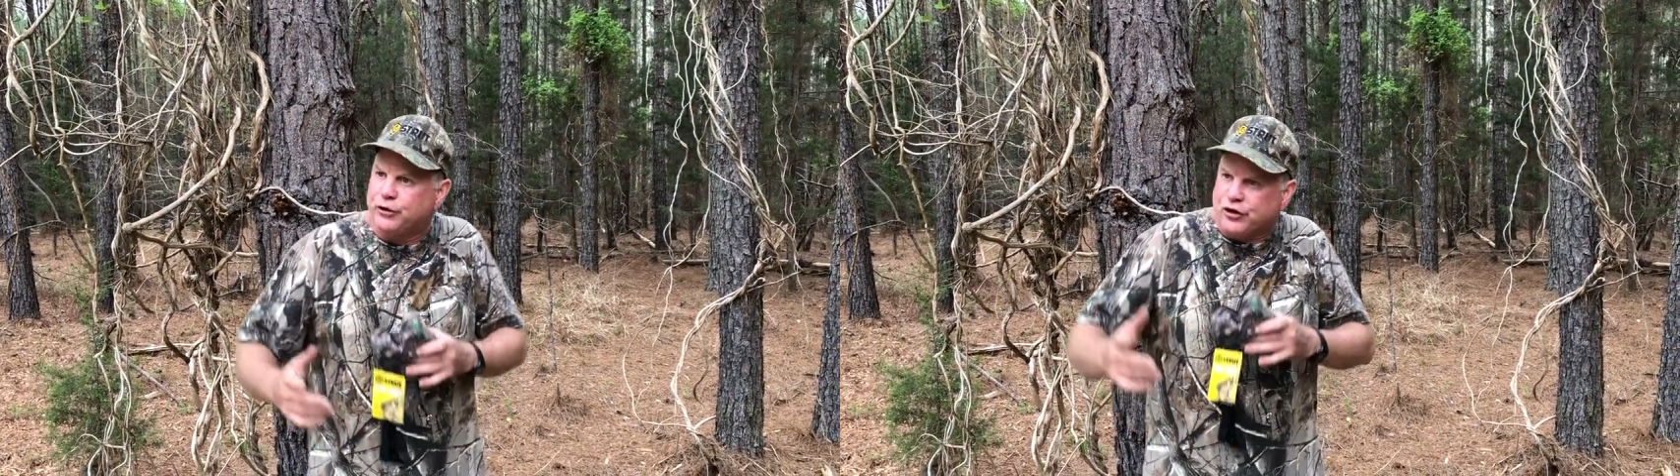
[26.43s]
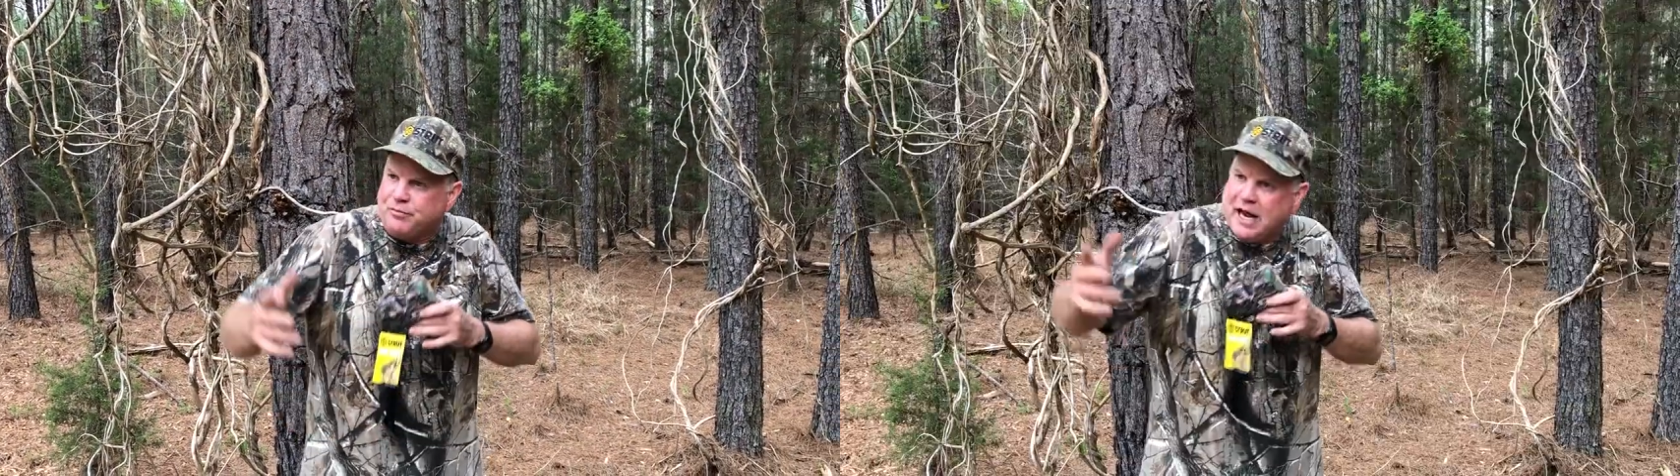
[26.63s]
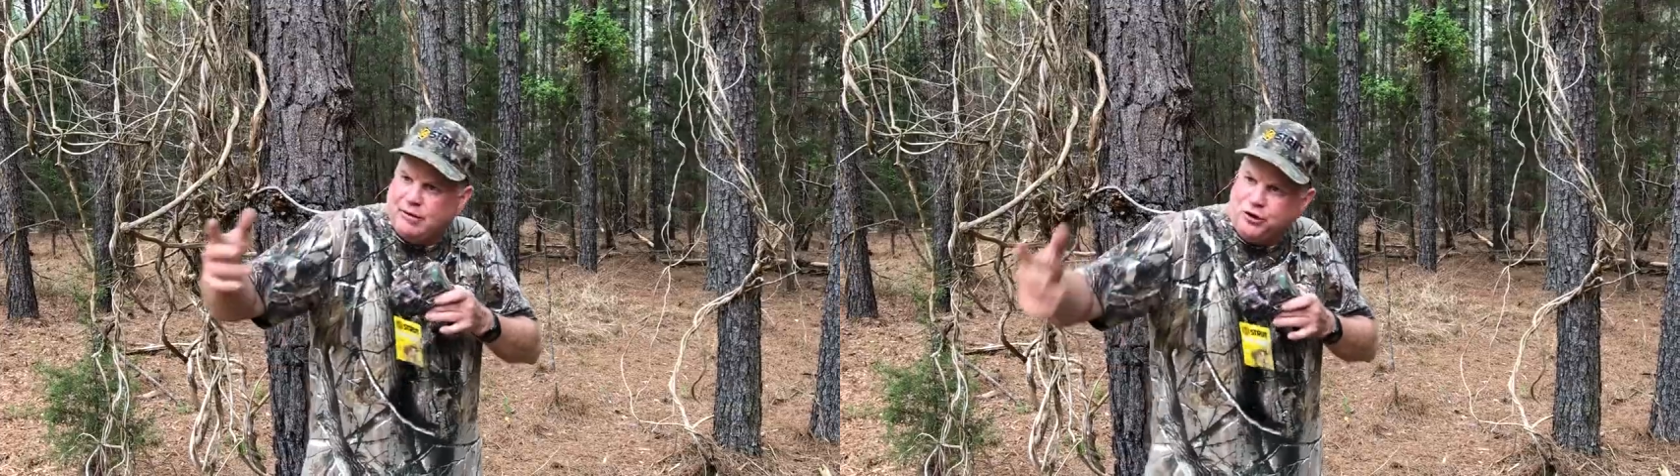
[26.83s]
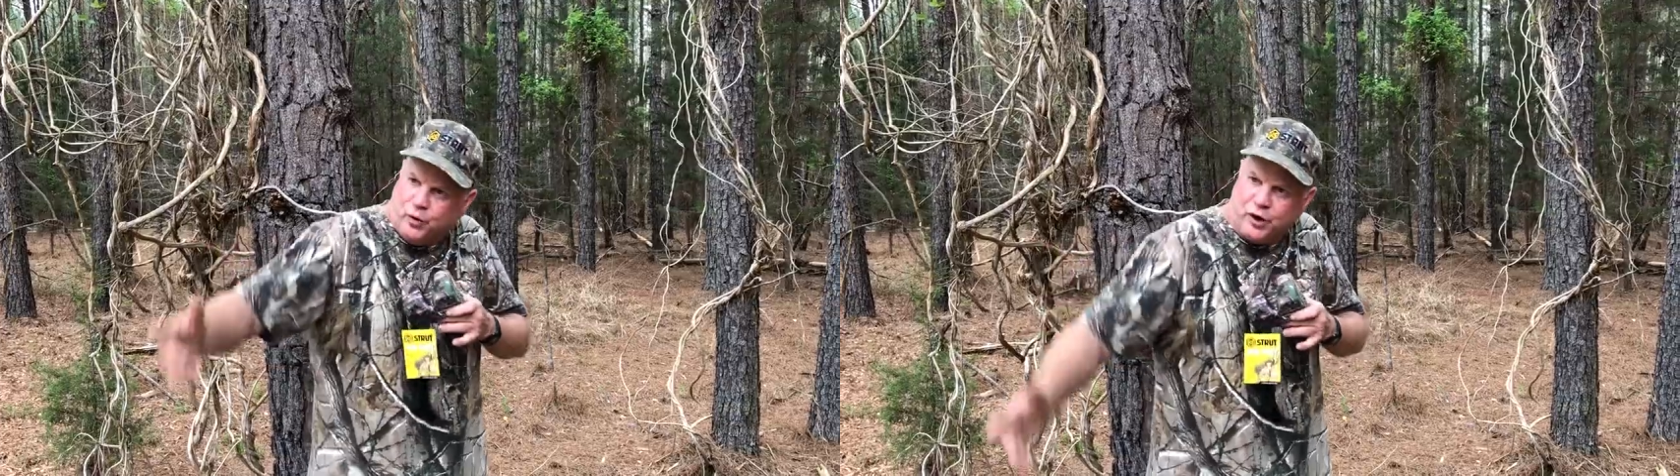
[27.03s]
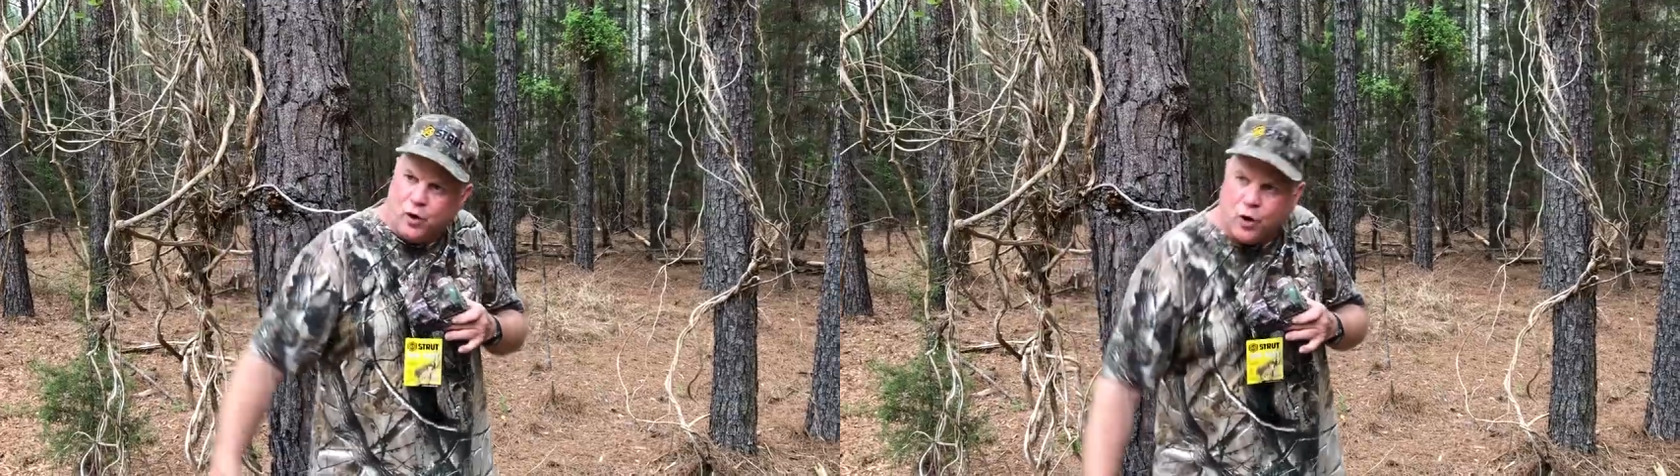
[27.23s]
sometimes
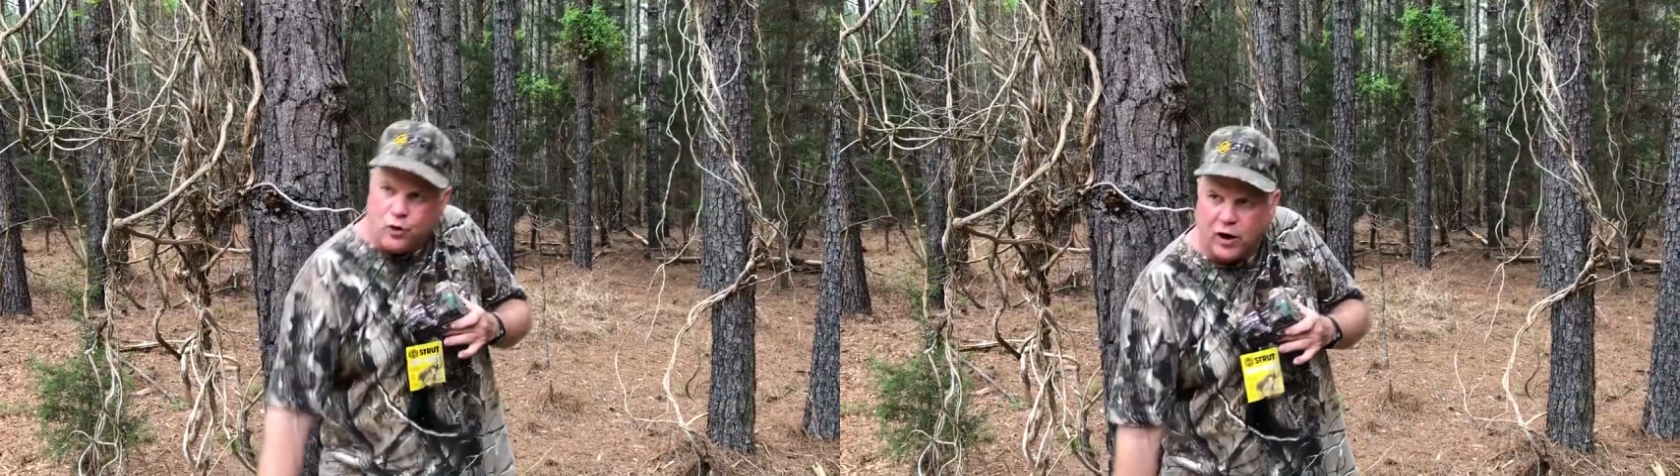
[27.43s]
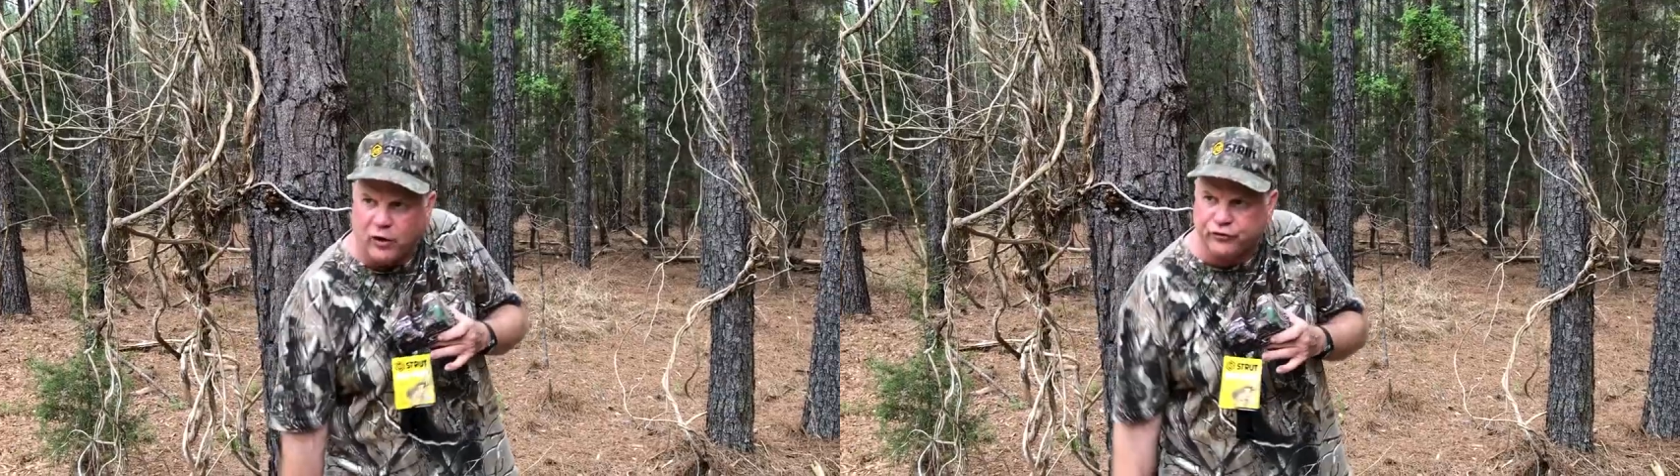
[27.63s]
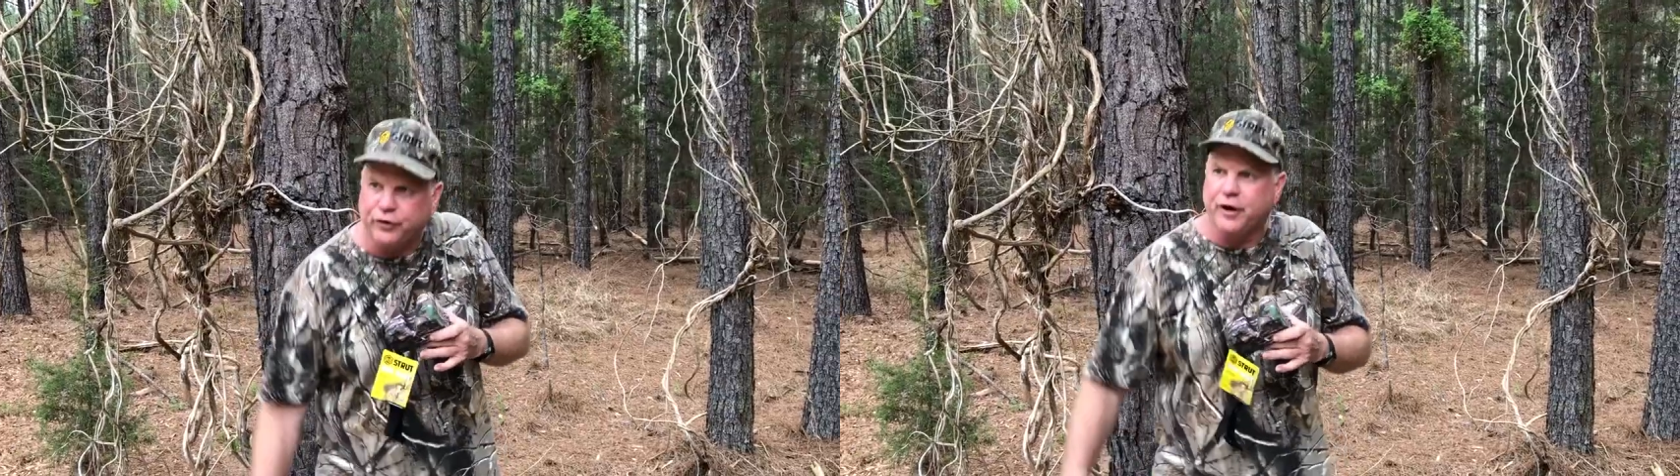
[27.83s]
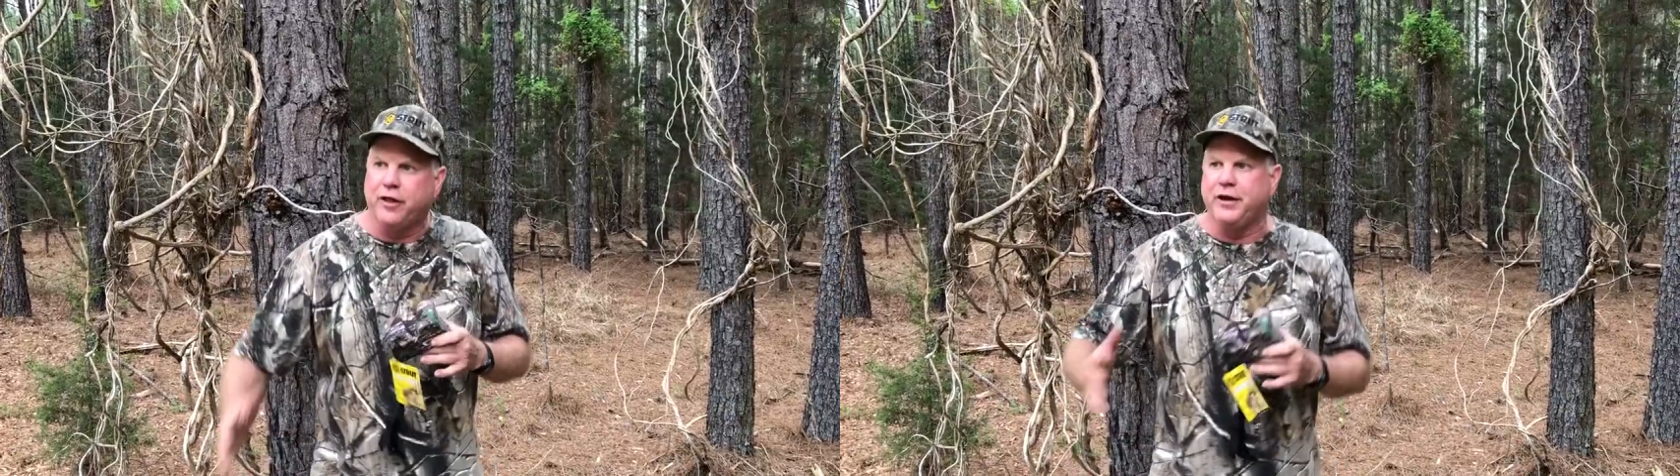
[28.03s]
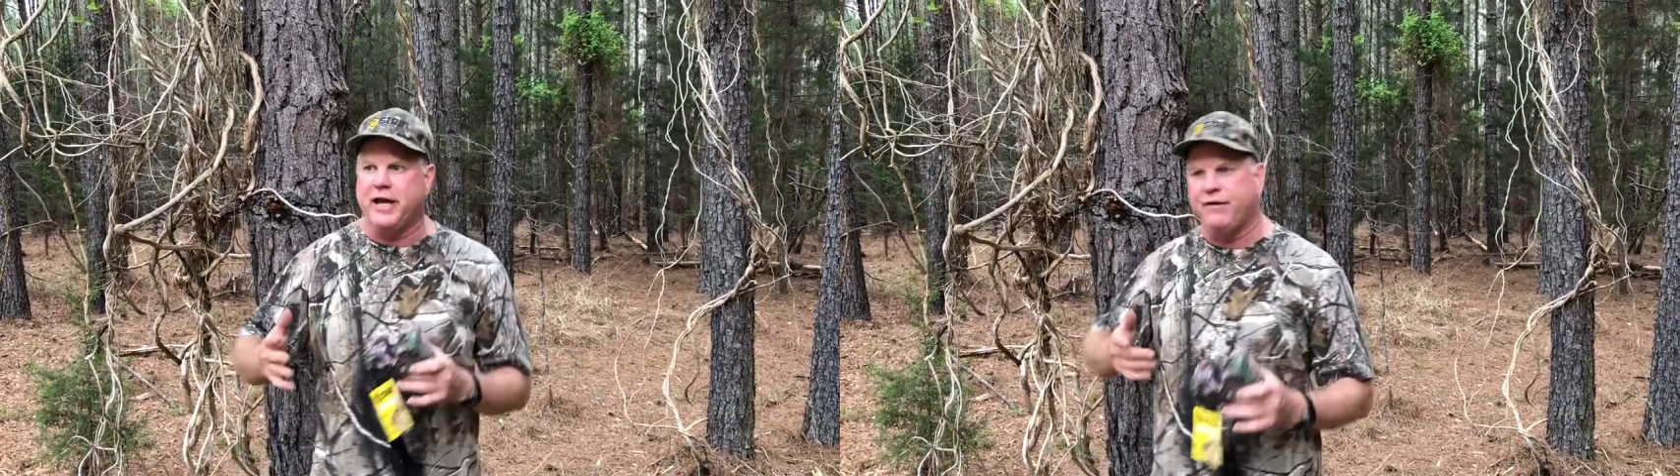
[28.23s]
you want to go across to the
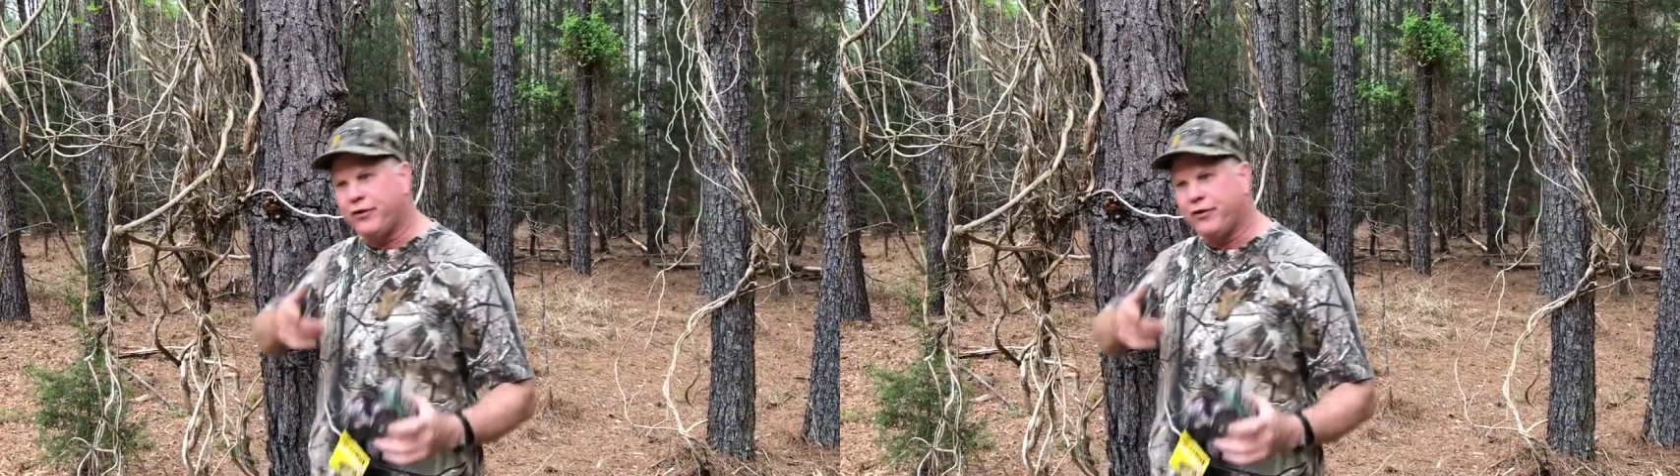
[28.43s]
other knee.